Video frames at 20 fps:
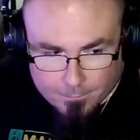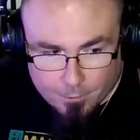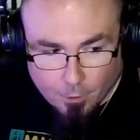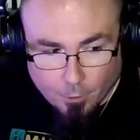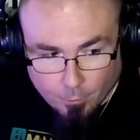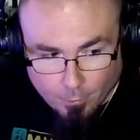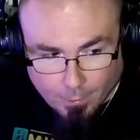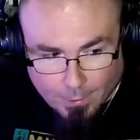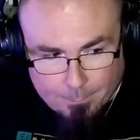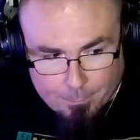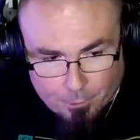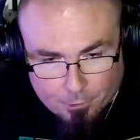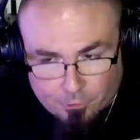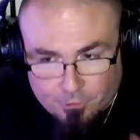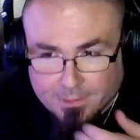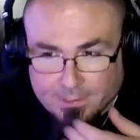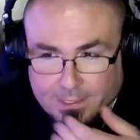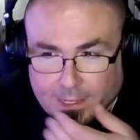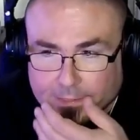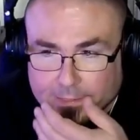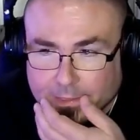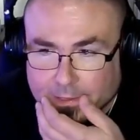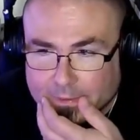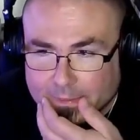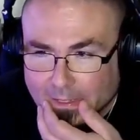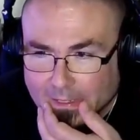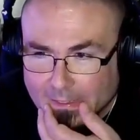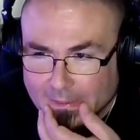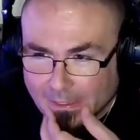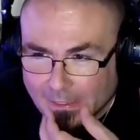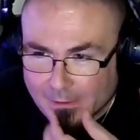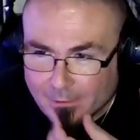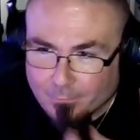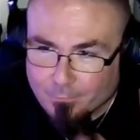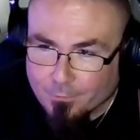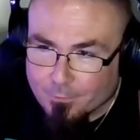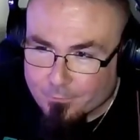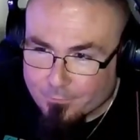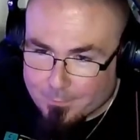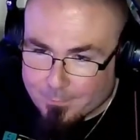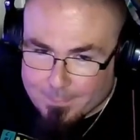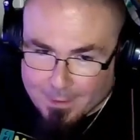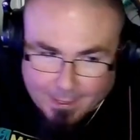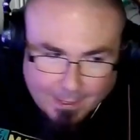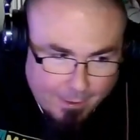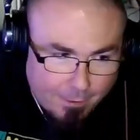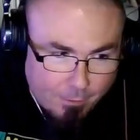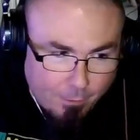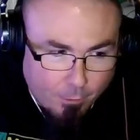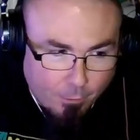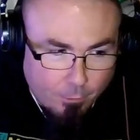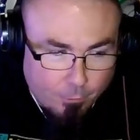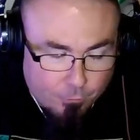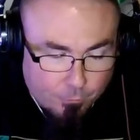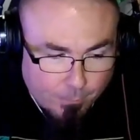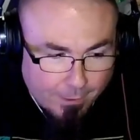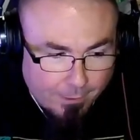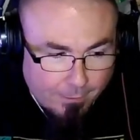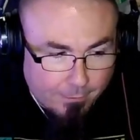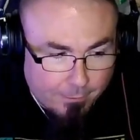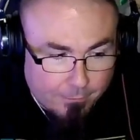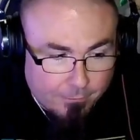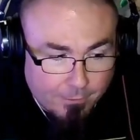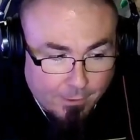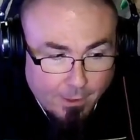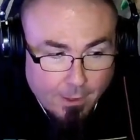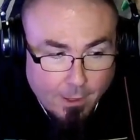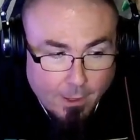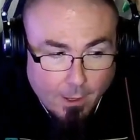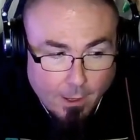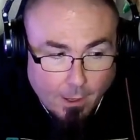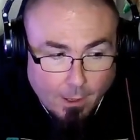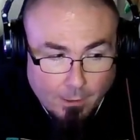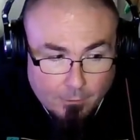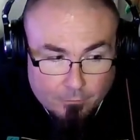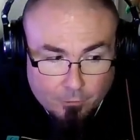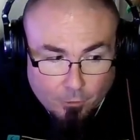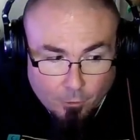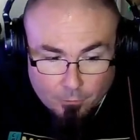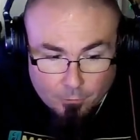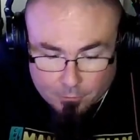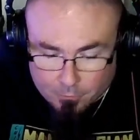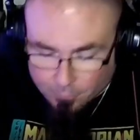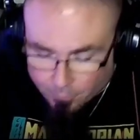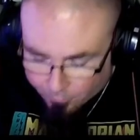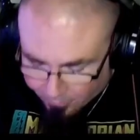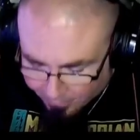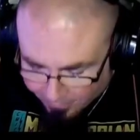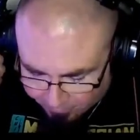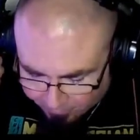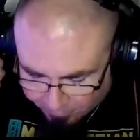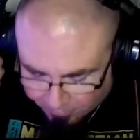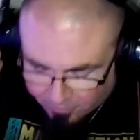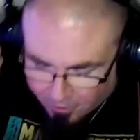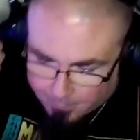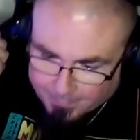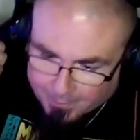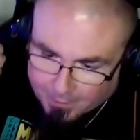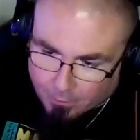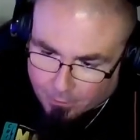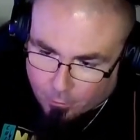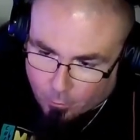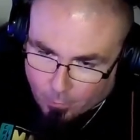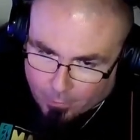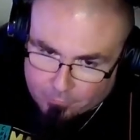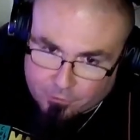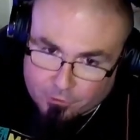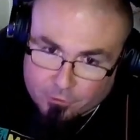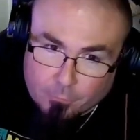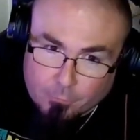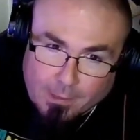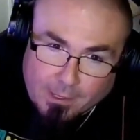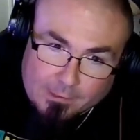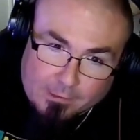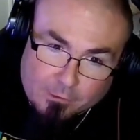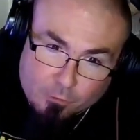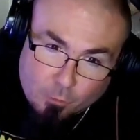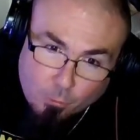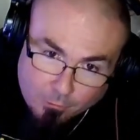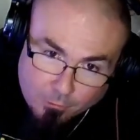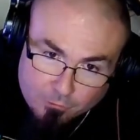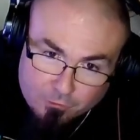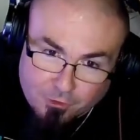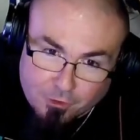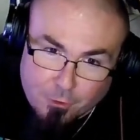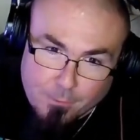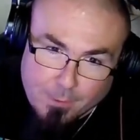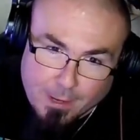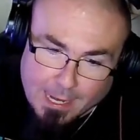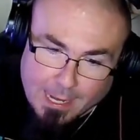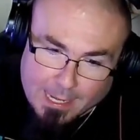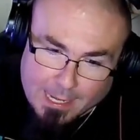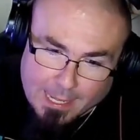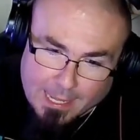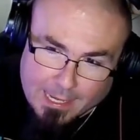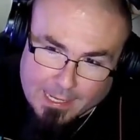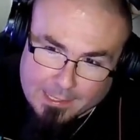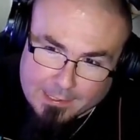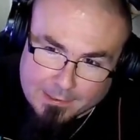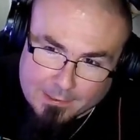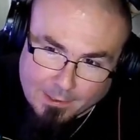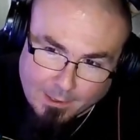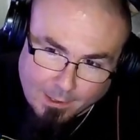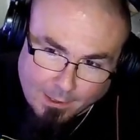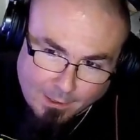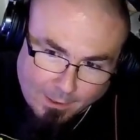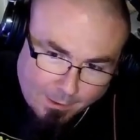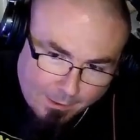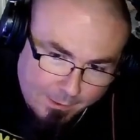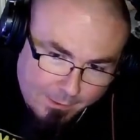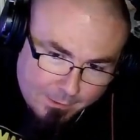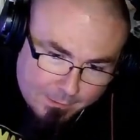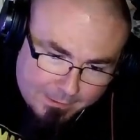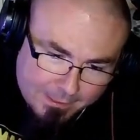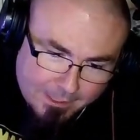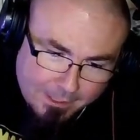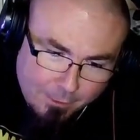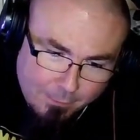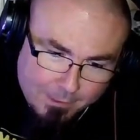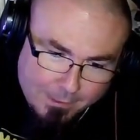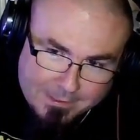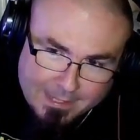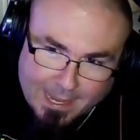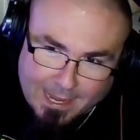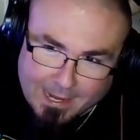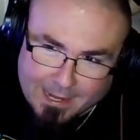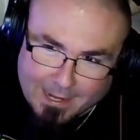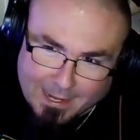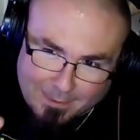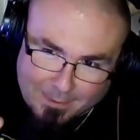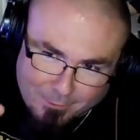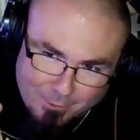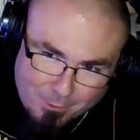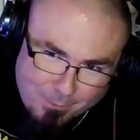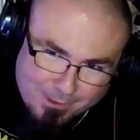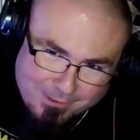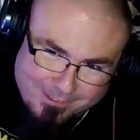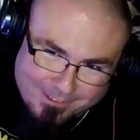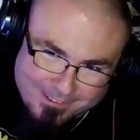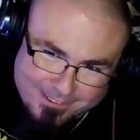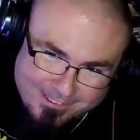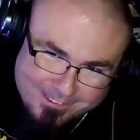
No, I appreciate that. Thank you for the feedback on all those records. So, Eugene, this is going to be a question directed towards you, and then Niko and Dan, I have a question